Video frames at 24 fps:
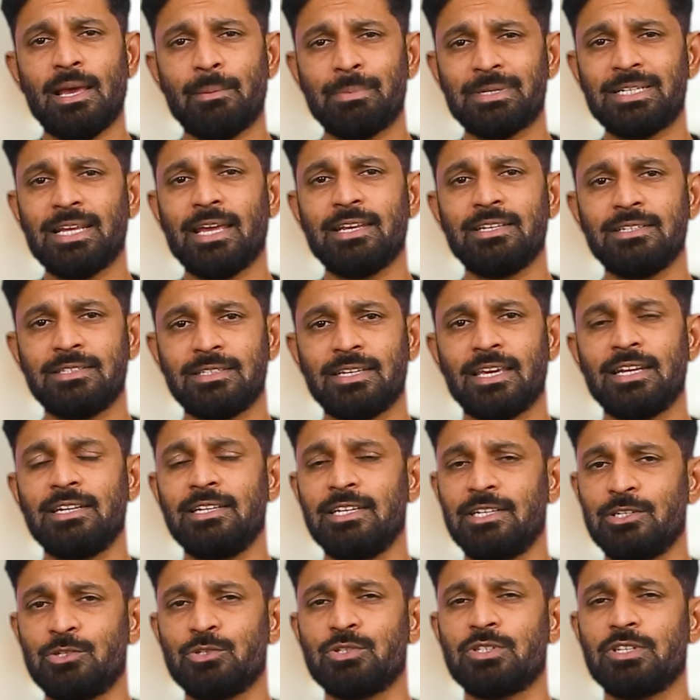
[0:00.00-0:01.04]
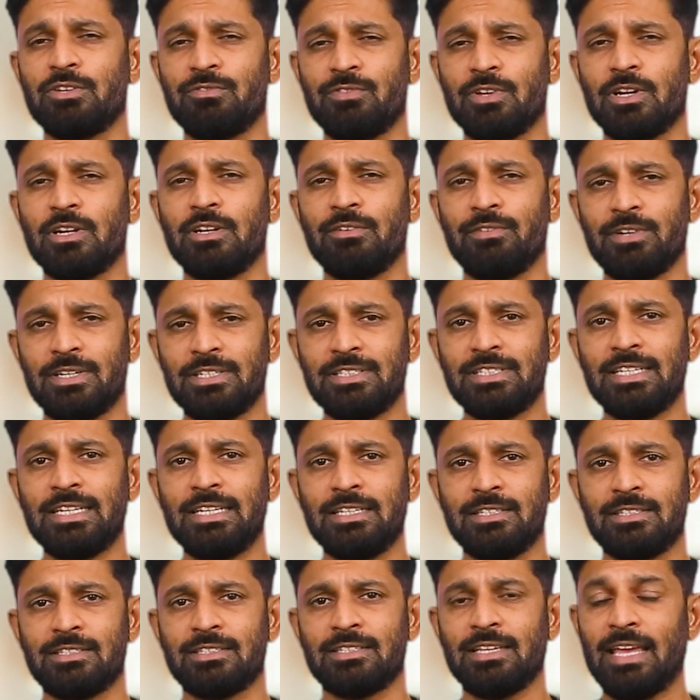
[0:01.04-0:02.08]
hepatitis can lead to severe liver
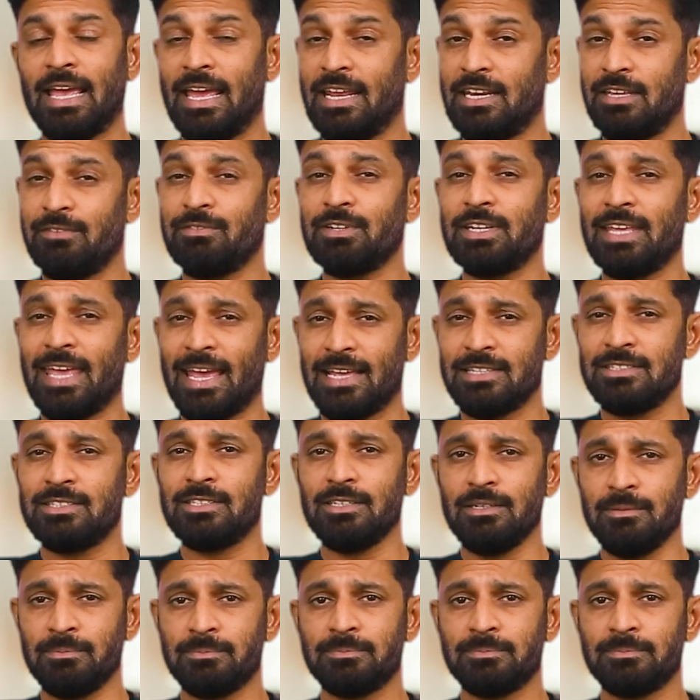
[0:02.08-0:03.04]
disease and even cancer?